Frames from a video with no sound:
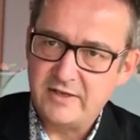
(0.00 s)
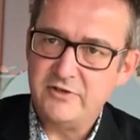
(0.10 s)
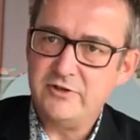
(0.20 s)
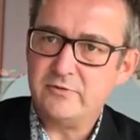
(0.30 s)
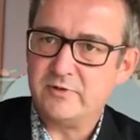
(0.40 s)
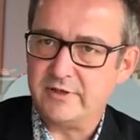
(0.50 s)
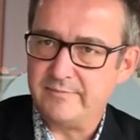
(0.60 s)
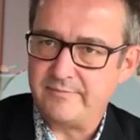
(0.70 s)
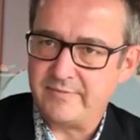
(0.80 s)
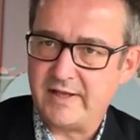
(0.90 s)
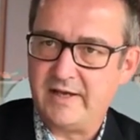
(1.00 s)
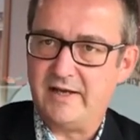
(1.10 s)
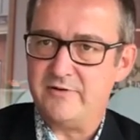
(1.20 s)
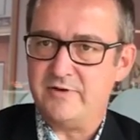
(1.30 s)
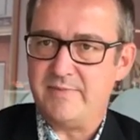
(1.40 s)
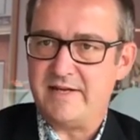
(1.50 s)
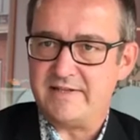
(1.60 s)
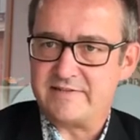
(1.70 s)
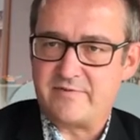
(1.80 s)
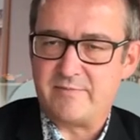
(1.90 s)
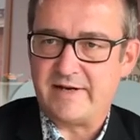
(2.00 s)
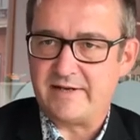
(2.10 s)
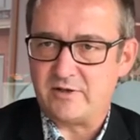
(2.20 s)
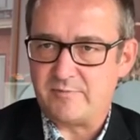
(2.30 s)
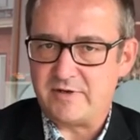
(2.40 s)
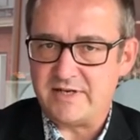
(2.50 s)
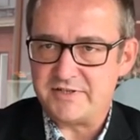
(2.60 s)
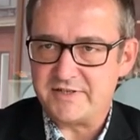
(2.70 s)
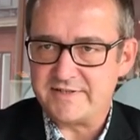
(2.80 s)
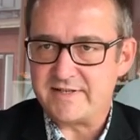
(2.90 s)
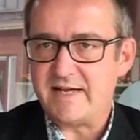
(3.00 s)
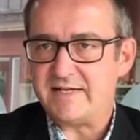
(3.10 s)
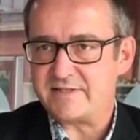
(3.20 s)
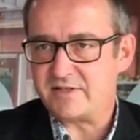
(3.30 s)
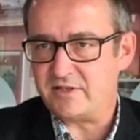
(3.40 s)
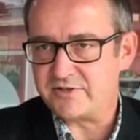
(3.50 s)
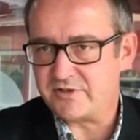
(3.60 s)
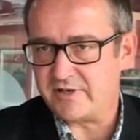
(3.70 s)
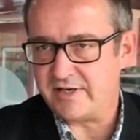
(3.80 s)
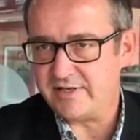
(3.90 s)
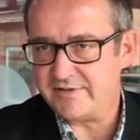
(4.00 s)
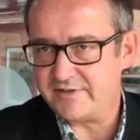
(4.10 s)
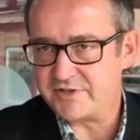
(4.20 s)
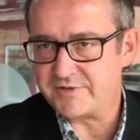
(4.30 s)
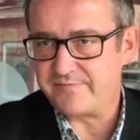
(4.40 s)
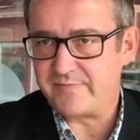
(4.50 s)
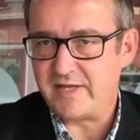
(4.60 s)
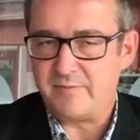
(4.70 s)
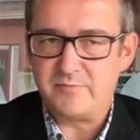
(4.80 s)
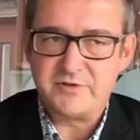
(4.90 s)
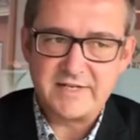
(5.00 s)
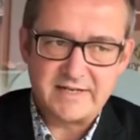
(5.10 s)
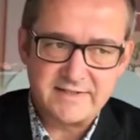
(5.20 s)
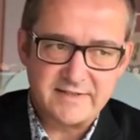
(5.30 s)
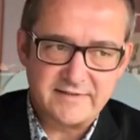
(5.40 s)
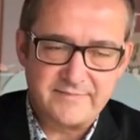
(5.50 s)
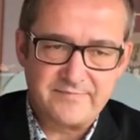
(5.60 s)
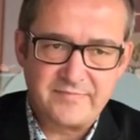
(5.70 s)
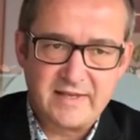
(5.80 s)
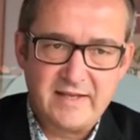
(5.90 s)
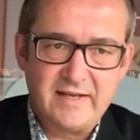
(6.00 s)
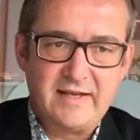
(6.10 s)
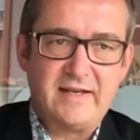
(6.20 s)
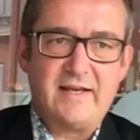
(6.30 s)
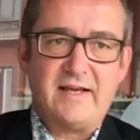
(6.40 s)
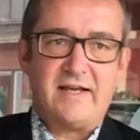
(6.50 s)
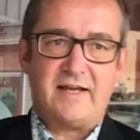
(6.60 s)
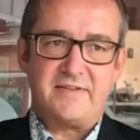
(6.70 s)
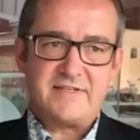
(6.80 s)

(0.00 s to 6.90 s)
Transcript: newer remains from mining operations as cultural heritage and protects it. And